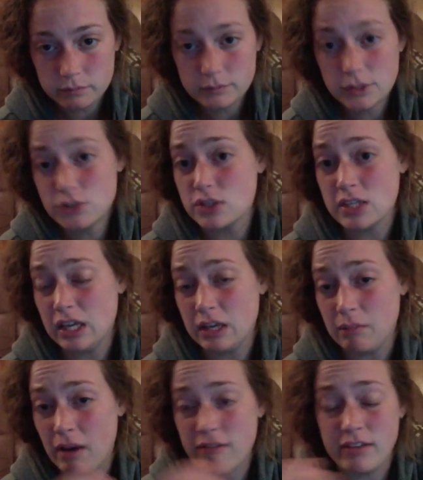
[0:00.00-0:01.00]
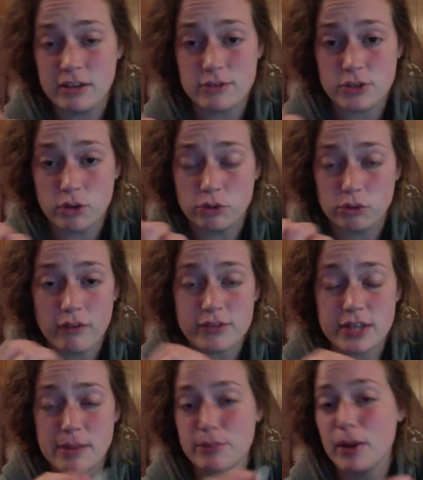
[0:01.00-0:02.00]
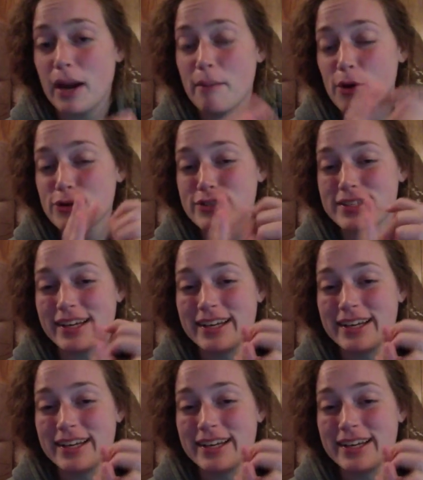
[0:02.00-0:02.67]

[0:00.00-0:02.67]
just kidding, my videos go to the reference table, but I'll post